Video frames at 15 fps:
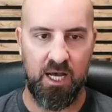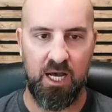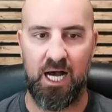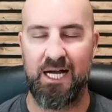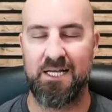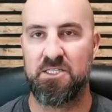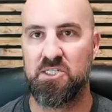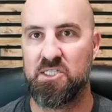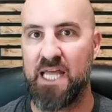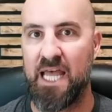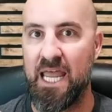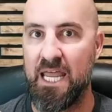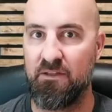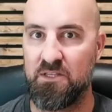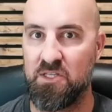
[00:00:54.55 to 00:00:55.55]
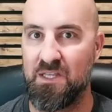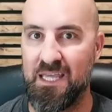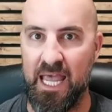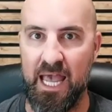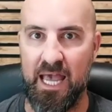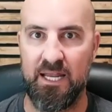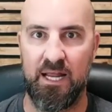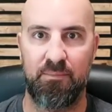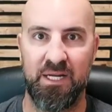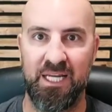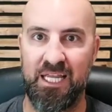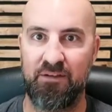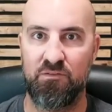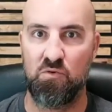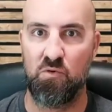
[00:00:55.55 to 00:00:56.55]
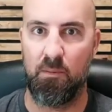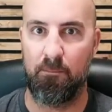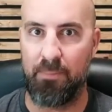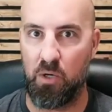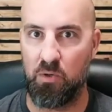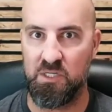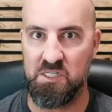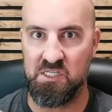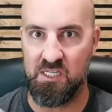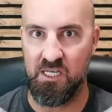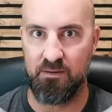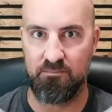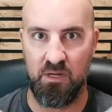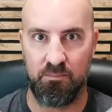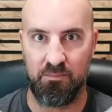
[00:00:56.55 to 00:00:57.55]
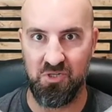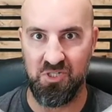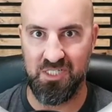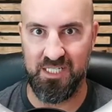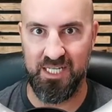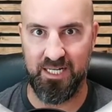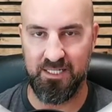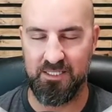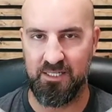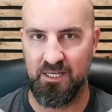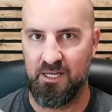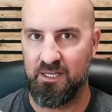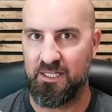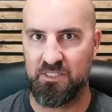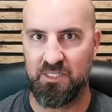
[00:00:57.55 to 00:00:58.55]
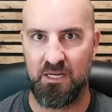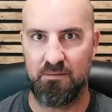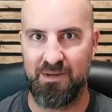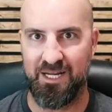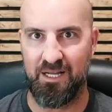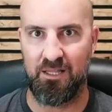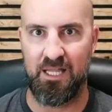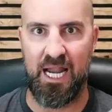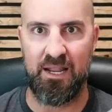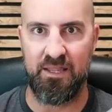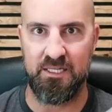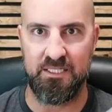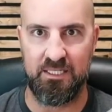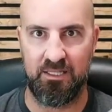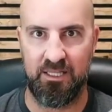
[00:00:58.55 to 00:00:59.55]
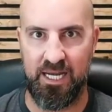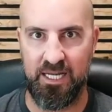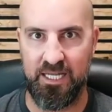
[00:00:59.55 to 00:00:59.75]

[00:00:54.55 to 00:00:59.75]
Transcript: Uh, stay to the end. I'm going to give you a bonus tip, number six, that's going to make a lot of this a lot